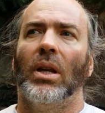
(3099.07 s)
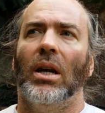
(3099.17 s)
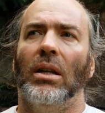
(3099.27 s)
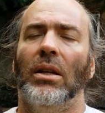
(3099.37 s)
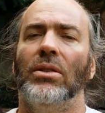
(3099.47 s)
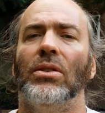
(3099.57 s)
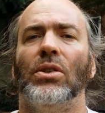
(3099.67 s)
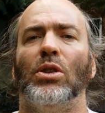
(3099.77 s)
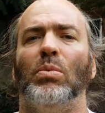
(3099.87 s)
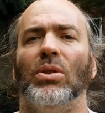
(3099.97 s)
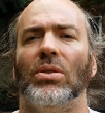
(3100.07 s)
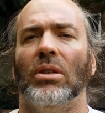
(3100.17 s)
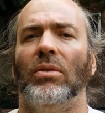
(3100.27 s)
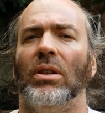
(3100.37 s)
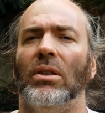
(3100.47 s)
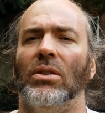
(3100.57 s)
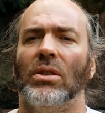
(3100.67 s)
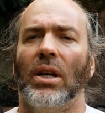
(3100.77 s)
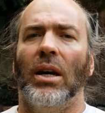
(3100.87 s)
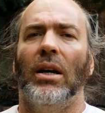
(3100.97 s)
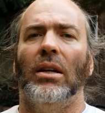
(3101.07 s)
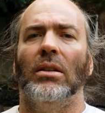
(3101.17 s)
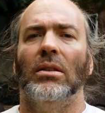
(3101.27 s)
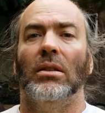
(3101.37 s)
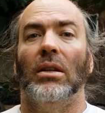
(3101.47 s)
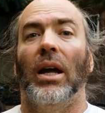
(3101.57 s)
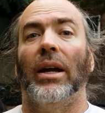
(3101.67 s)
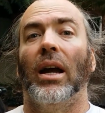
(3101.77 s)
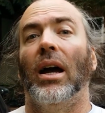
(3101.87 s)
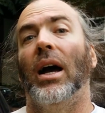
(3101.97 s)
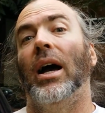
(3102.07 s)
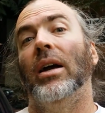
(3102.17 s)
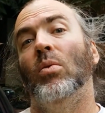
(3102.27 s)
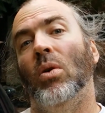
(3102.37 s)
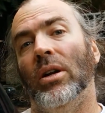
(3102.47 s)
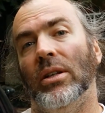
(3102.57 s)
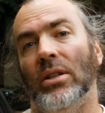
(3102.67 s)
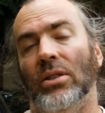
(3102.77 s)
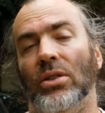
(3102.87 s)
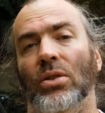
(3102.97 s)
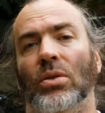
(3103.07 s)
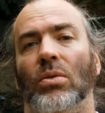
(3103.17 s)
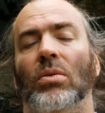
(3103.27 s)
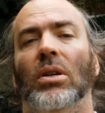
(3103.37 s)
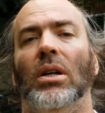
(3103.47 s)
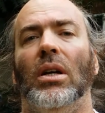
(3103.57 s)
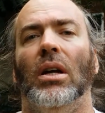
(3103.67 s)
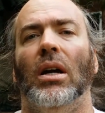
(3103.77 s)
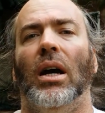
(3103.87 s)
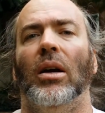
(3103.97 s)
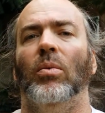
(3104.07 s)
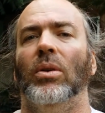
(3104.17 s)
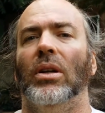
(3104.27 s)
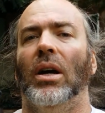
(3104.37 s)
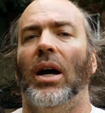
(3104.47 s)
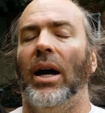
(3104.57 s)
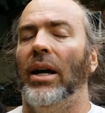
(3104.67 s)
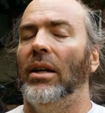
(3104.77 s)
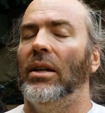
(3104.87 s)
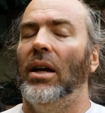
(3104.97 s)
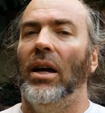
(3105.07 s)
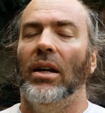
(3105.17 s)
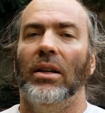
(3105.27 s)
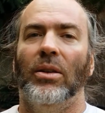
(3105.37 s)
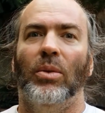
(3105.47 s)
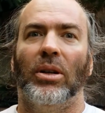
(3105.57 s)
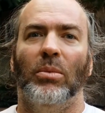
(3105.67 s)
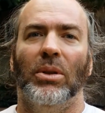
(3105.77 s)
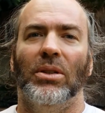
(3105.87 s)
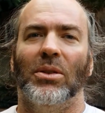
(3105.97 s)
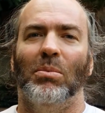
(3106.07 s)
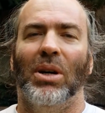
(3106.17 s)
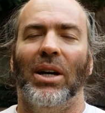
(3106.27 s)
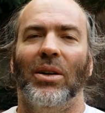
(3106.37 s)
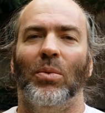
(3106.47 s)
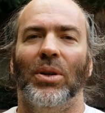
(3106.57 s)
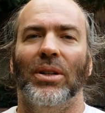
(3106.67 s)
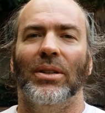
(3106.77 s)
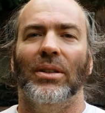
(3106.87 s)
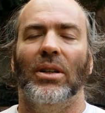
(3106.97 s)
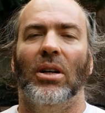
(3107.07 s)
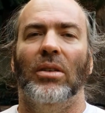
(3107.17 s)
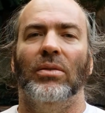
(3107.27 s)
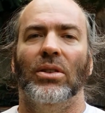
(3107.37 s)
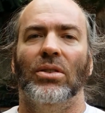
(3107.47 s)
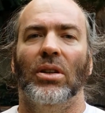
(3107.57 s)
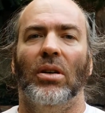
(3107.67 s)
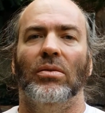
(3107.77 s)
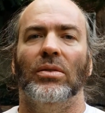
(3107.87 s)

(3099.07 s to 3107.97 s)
unless there's a specific design like I wanted to do, I would highly, highly recommend just buying one off the shelf.